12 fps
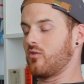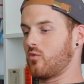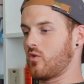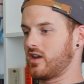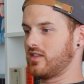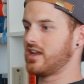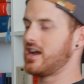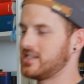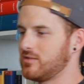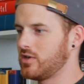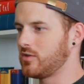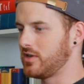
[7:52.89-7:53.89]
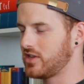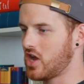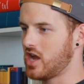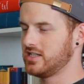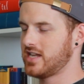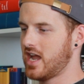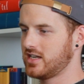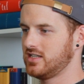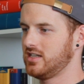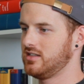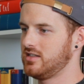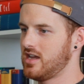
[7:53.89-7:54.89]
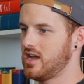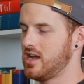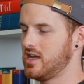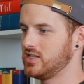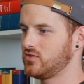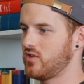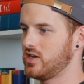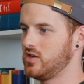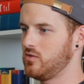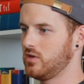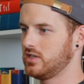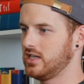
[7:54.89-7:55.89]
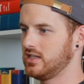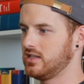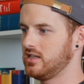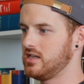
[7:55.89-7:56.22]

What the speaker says: one of the guys I worked with contacted his friend who worked at